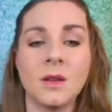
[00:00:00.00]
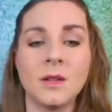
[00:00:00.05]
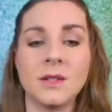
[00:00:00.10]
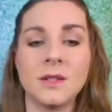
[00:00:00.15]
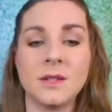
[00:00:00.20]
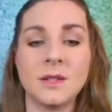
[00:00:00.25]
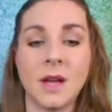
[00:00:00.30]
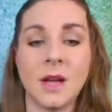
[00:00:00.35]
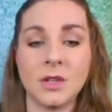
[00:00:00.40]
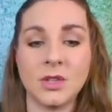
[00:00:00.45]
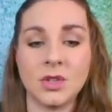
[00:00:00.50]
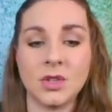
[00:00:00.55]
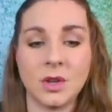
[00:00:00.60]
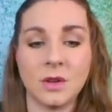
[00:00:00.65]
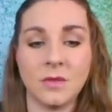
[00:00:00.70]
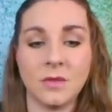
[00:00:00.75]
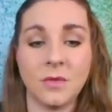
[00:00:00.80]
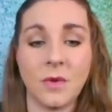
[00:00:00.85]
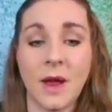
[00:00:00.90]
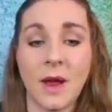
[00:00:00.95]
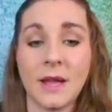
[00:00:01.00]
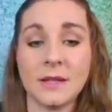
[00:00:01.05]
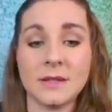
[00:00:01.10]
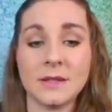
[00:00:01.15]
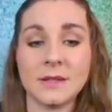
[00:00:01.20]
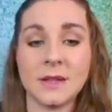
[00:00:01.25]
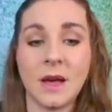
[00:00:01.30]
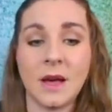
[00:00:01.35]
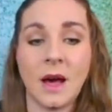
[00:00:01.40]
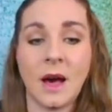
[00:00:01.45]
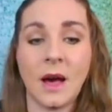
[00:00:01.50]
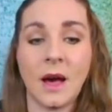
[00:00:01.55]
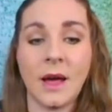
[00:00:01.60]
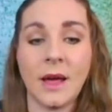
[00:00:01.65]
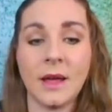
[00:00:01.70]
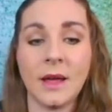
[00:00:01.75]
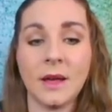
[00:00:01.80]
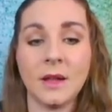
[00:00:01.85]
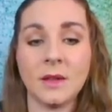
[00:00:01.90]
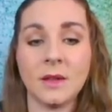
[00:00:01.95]
such good friends.
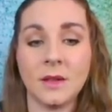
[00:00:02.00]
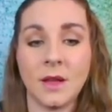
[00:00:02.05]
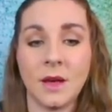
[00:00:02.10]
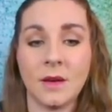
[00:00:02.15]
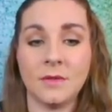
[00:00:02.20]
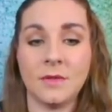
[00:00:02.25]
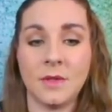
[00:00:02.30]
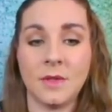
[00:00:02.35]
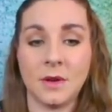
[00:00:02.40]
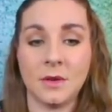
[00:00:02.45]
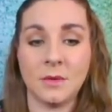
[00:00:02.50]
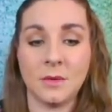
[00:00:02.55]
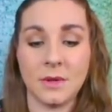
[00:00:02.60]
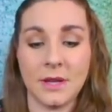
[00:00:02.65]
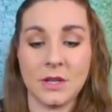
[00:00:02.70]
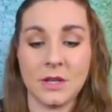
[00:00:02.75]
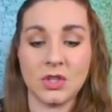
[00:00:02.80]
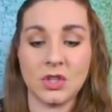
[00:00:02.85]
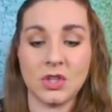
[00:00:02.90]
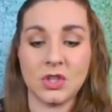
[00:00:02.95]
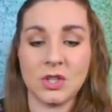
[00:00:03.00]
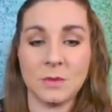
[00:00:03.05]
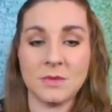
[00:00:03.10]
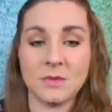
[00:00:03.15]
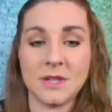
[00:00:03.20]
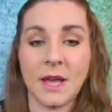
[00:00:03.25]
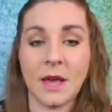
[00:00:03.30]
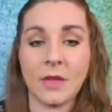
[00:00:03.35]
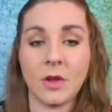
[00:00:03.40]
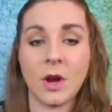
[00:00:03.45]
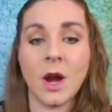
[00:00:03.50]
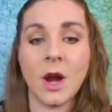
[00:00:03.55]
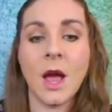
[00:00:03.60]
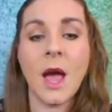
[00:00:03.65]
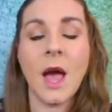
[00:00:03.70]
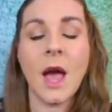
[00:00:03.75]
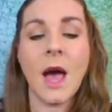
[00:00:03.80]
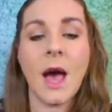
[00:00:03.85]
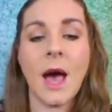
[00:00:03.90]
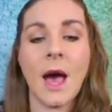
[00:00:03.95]
I love their relationship together.
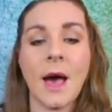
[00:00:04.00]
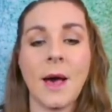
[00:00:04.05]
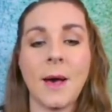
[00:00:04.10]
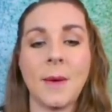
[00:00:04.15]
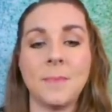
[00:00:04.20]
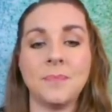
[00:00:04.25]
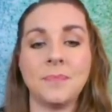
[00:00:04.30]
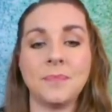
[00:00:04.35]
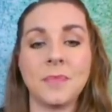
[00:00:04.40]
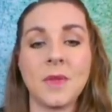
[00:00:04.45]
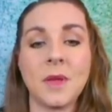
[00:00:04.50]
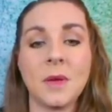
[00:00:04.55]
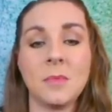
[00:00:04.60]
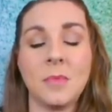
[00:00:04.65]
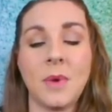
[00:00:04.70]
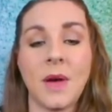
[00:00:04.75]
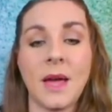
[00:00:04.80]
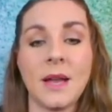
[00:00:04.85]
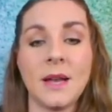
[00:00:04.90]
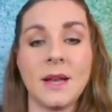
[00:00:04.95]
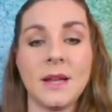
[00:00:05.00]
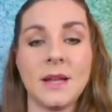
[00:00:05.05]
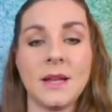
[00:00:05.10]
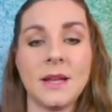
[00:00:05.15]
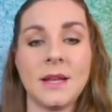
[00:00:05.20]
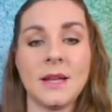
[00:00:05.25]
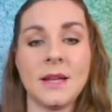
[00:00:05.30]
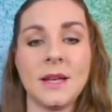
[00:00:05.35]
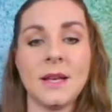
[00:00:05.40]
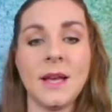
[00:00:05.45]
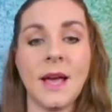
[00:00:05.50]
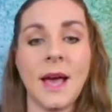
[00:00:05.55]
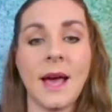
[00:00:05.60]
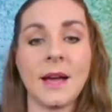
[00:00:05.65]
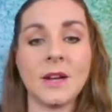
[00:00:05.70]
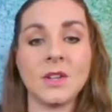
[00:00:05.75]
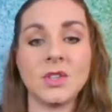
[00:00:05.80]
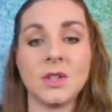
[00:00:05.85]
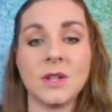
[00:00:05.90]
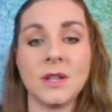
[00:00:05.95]
But he
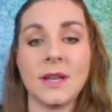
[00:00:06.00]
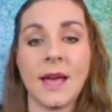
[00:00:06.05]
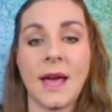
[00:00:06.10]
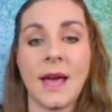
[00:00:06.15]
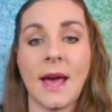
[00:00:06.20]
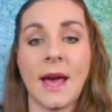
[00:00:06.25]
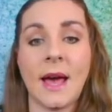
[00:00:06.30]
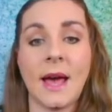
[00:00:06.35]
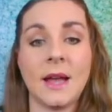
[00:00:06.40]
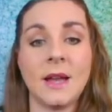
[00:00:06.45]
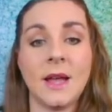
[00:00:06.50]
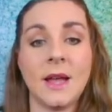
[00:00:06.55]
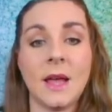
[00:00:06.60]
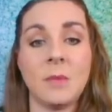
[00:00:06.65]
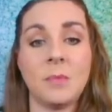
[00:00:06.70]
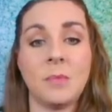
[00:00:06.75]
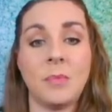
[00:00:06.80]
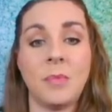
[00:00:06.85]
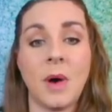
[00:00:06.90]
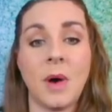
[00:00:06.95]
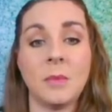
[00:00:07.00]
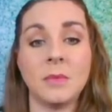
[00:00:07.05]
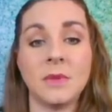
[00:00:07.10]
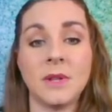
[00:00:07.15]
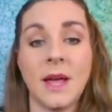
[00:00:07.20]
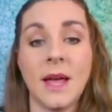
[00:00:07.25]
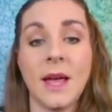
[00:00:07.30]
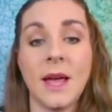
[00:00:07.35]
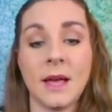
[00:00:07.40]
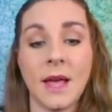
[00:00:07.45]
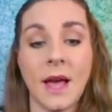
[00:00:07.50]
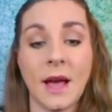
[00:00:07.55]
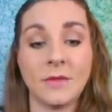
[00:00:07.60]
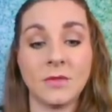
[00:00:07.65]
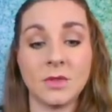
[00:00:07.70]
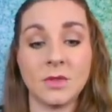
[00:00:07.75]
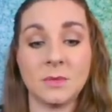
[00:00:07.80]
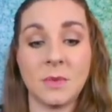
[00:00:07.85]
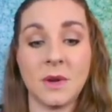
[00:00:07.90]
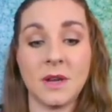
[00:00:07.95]
actually had a bum leg
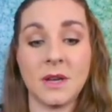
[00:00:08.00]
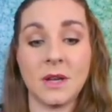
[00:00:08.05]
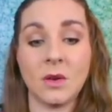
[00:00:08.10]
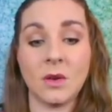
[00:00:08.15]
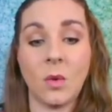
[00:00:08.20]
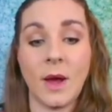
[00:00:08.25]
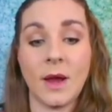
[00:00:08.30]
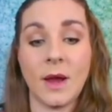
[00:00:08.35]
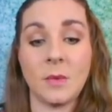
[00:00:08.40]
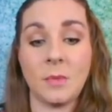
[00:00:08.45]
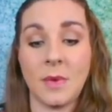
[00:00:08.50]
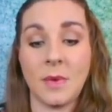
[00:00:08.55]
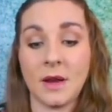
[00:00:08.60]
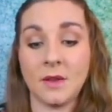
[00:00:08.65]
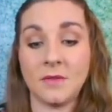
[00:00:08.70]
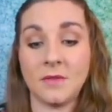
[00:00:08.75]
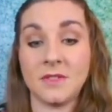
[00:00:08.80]
after spending quite a bit of